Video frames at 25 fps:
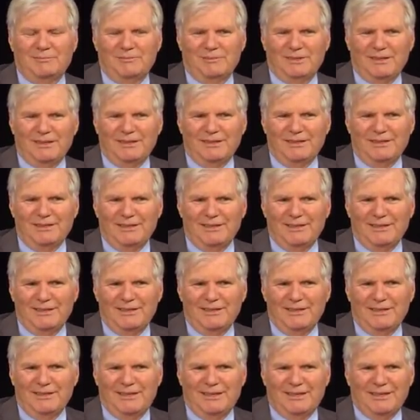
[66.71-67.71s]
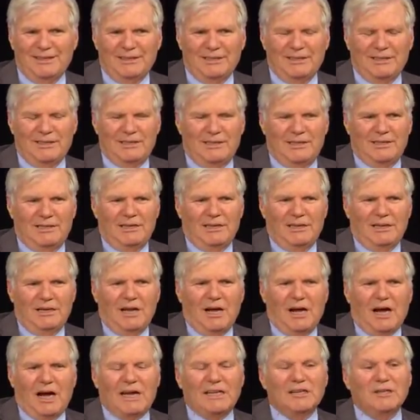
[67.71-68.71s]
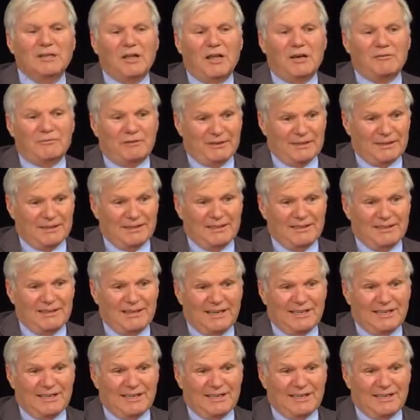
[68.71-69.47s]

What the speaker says: Do you like writing books? I love it.